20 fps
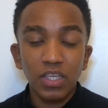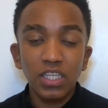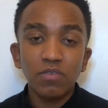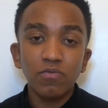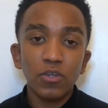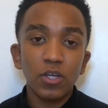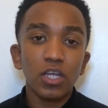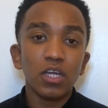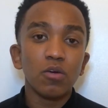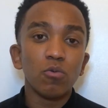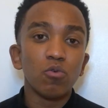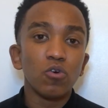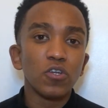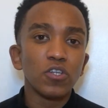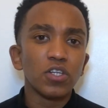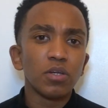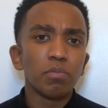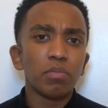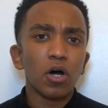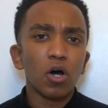This video
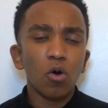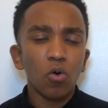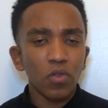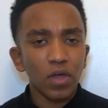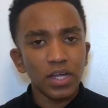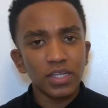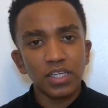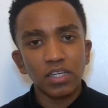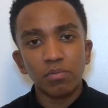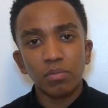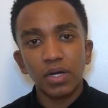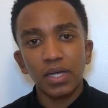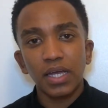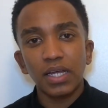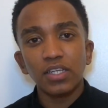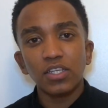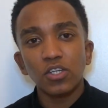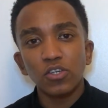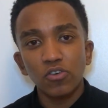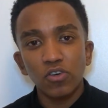was a poll that I did on my
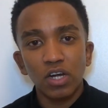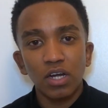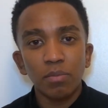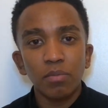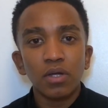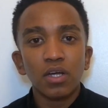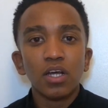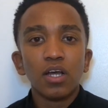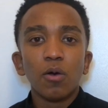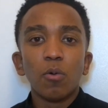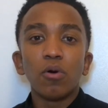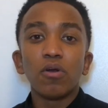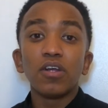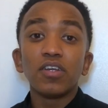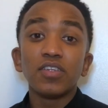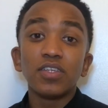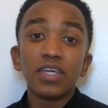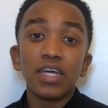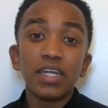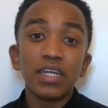Instagram where
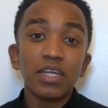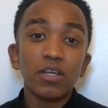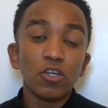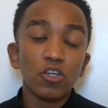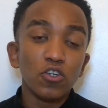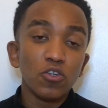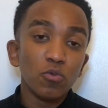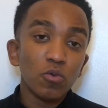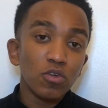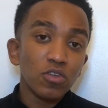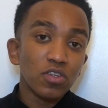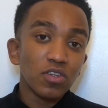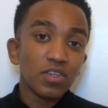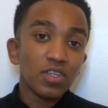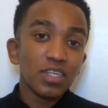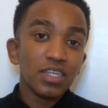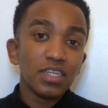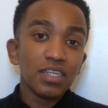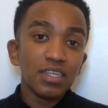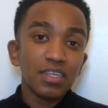I said, do you want to
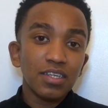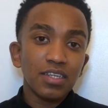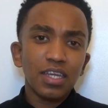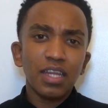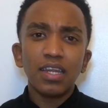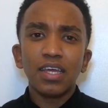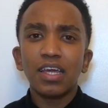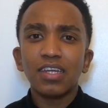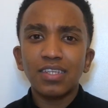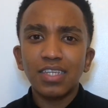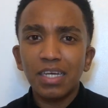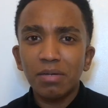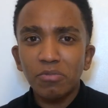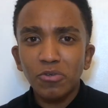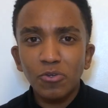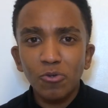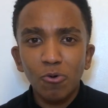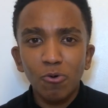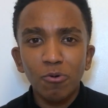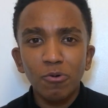see skincare
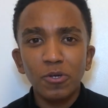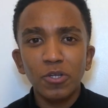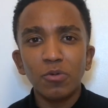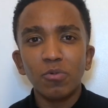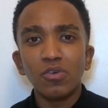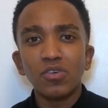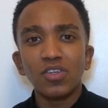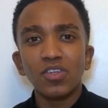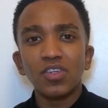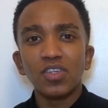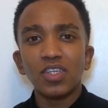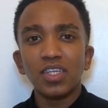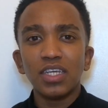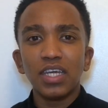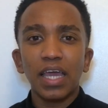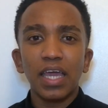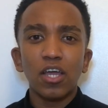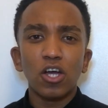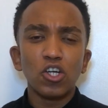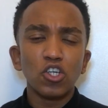tips or do you want to
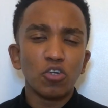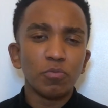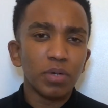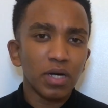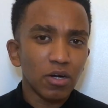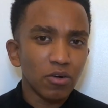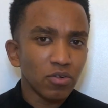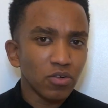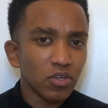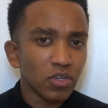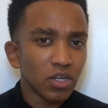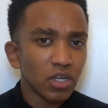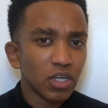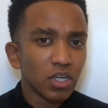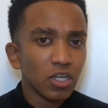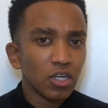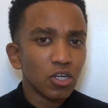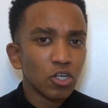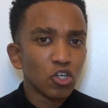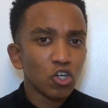see a £100
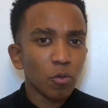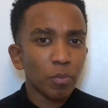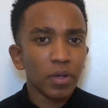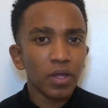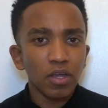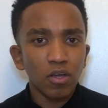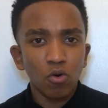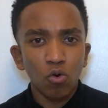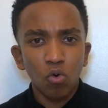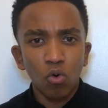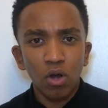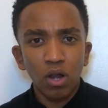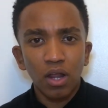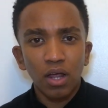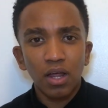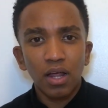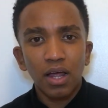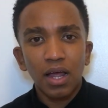shopping haul?